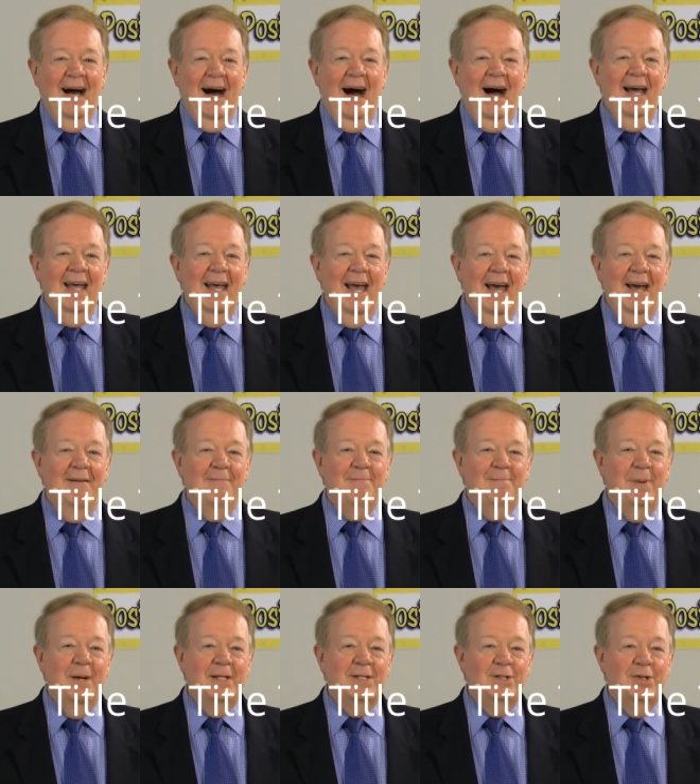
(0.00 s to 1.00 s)
I
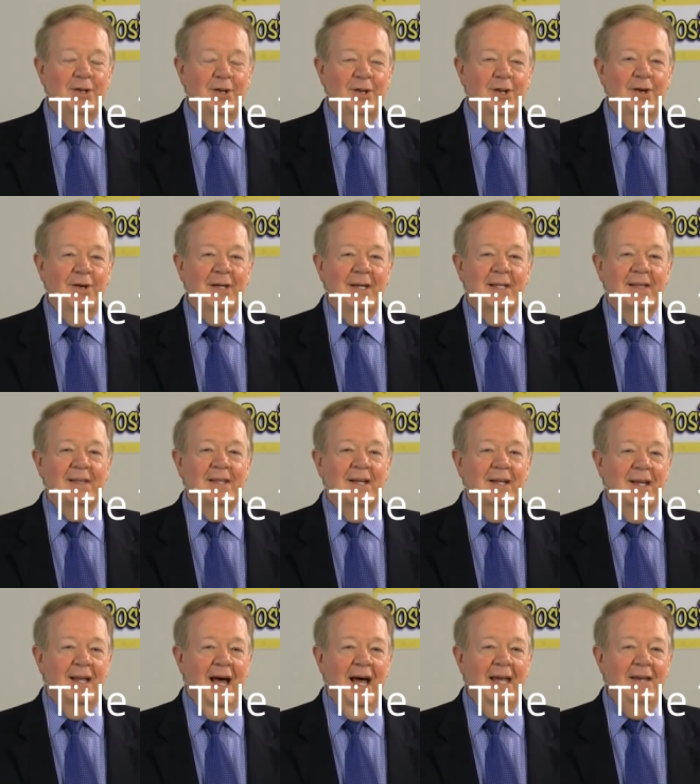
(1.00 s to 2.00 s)
have but to look at the
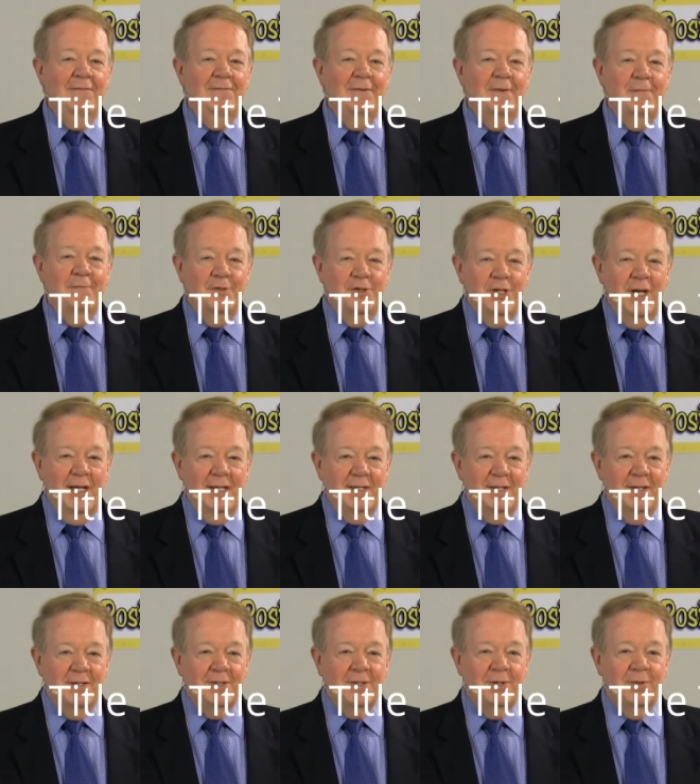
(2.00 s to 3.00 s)
life of
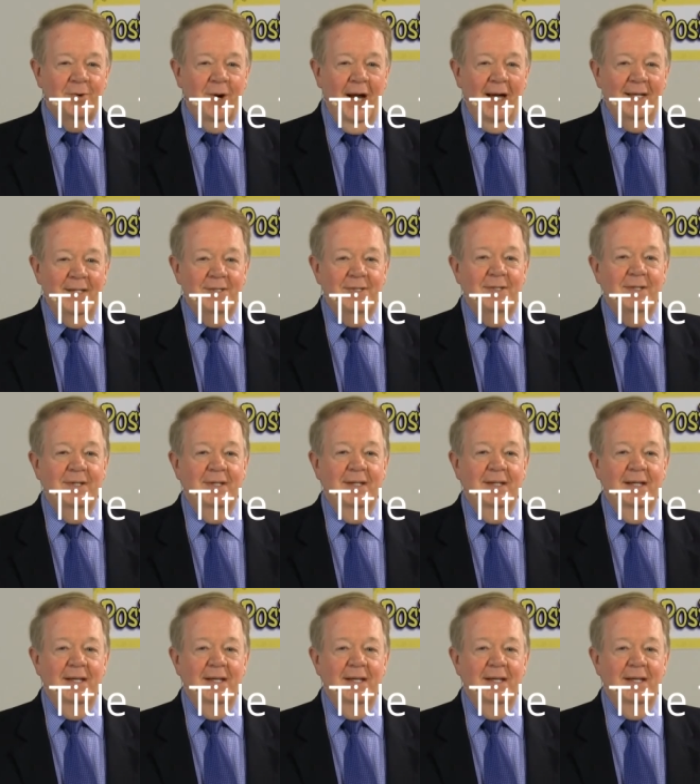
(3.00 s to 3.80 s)
Jesus Christ